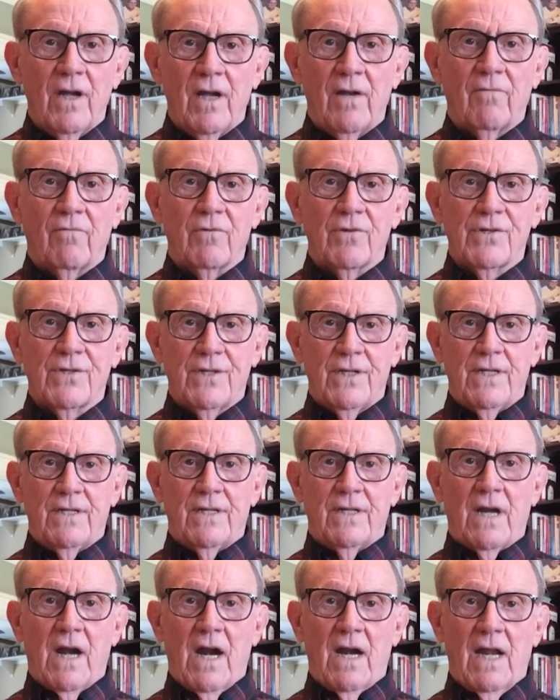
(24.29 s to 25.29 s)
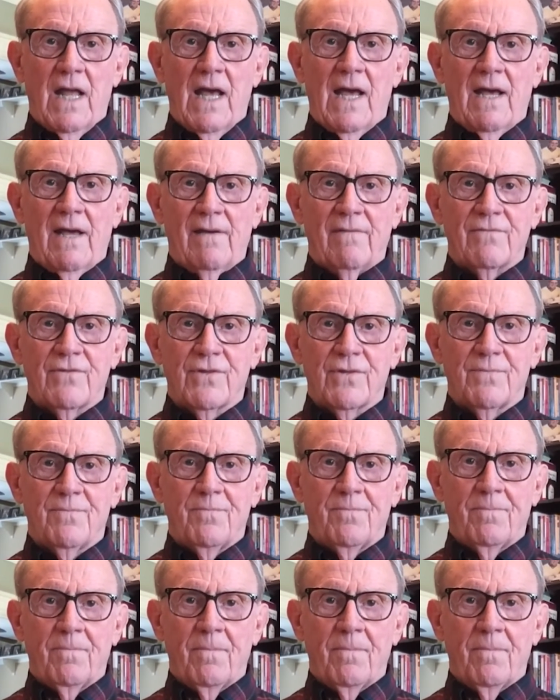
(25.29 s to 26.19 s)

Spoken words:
ever seen in our lives.